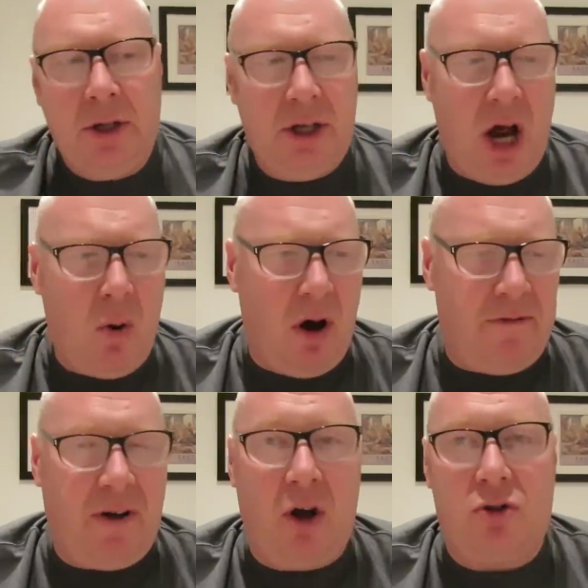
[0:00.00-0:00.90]
You know
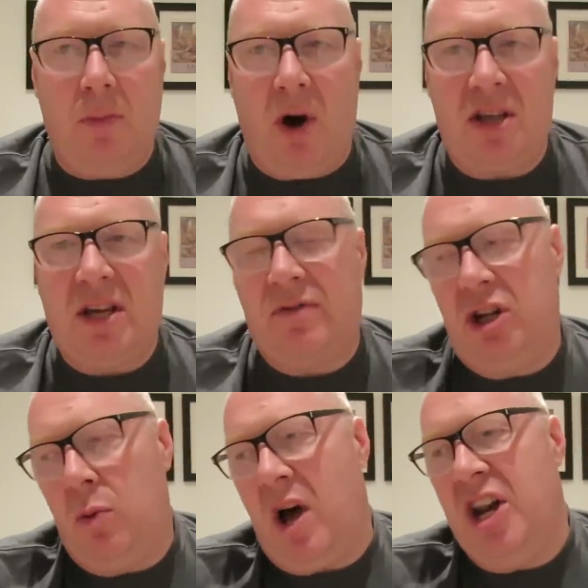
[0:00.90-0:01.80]
what, folks? We might have
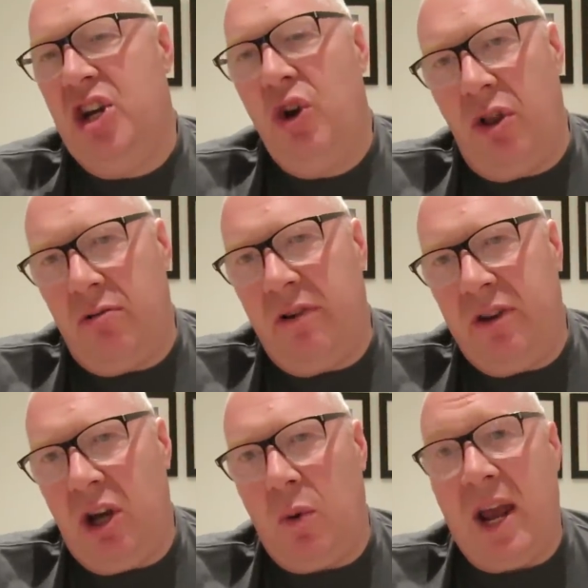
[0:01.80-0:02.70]
to do another
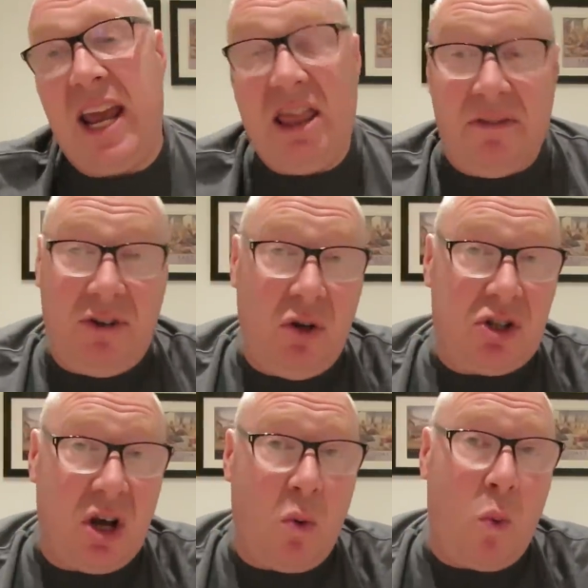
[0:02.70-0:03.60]
review in the
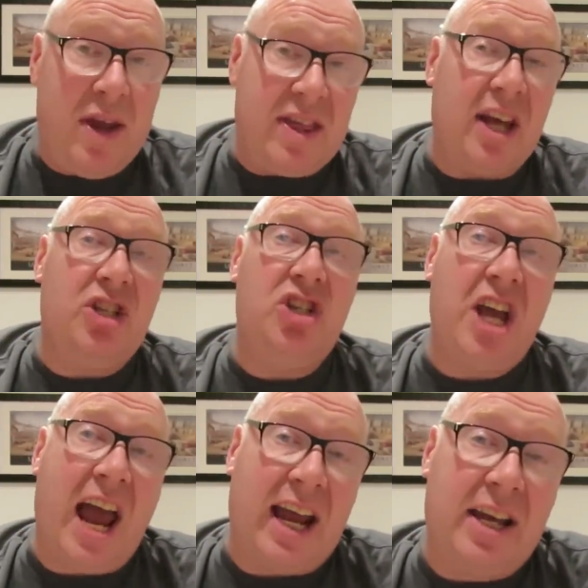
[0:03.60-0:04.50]
future with
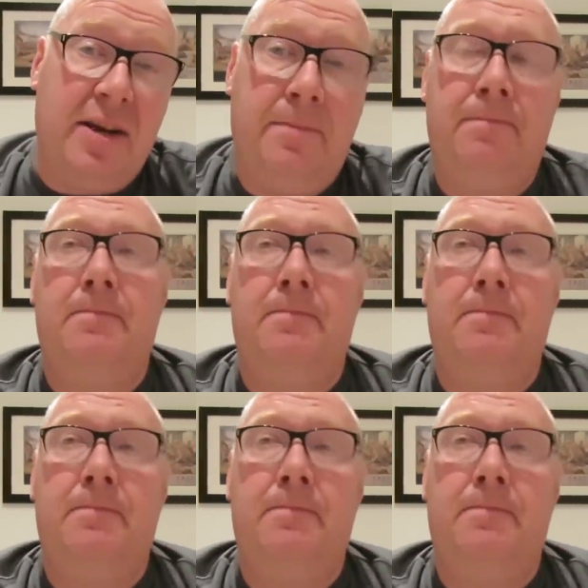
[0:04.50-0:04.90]
Jack.